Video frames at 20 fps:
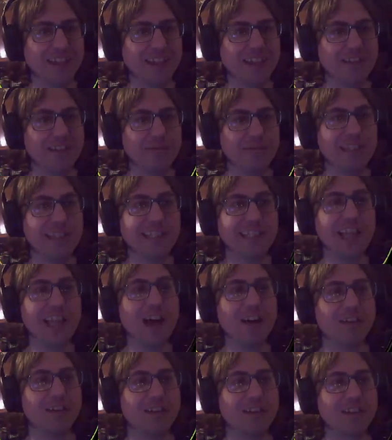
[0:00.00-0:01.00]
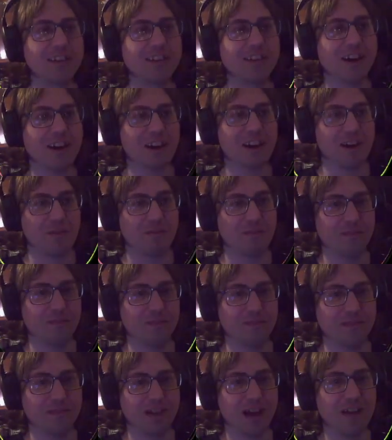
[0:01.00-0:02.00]
We slow time.
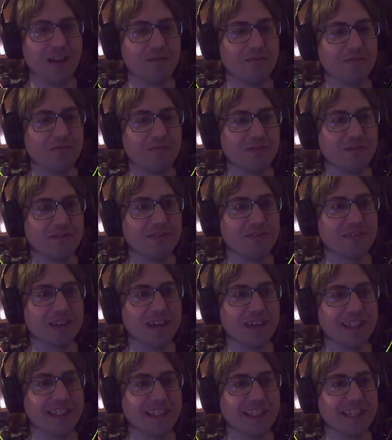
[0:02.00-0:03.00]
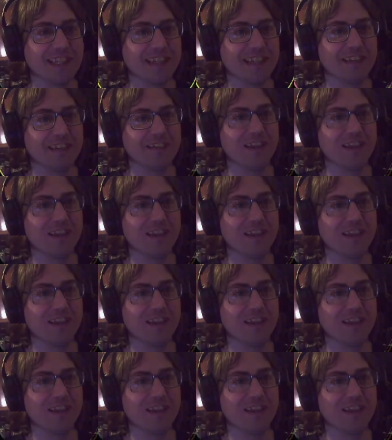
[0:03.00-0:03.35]
I see.